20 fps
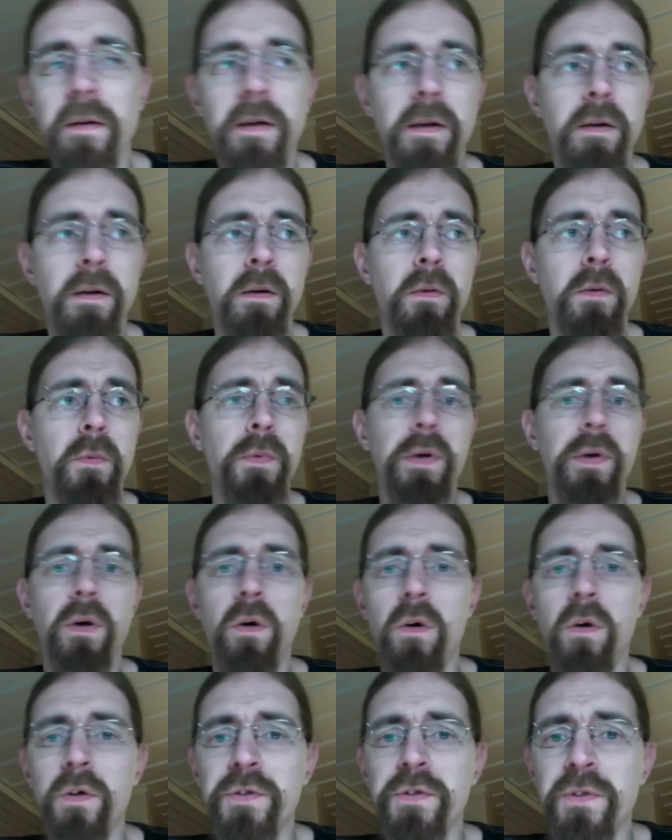
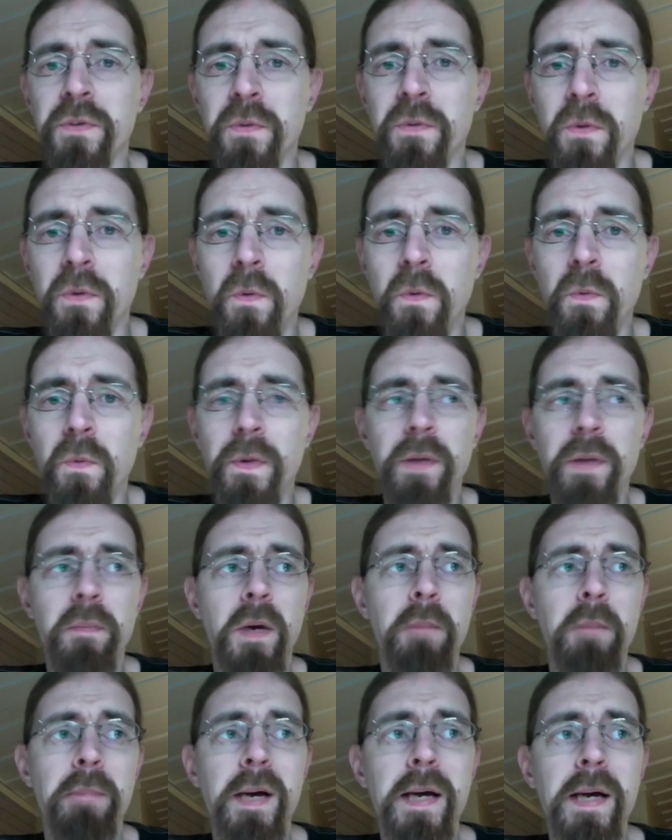rehearsal room with
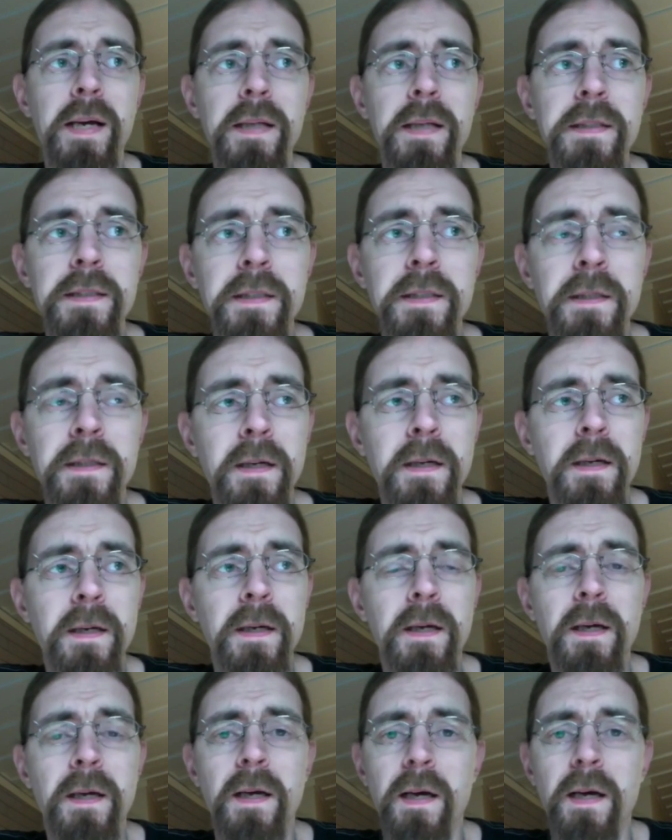my band,
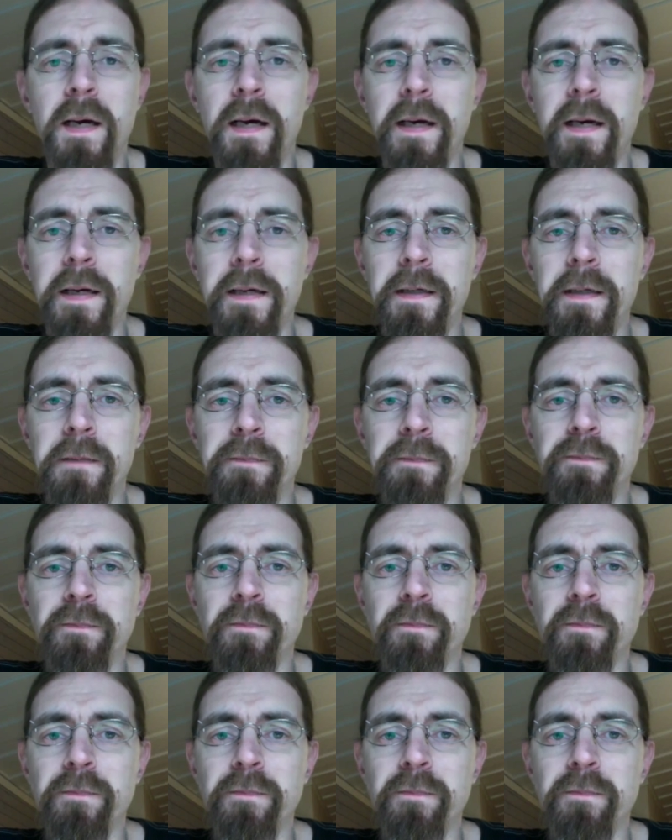I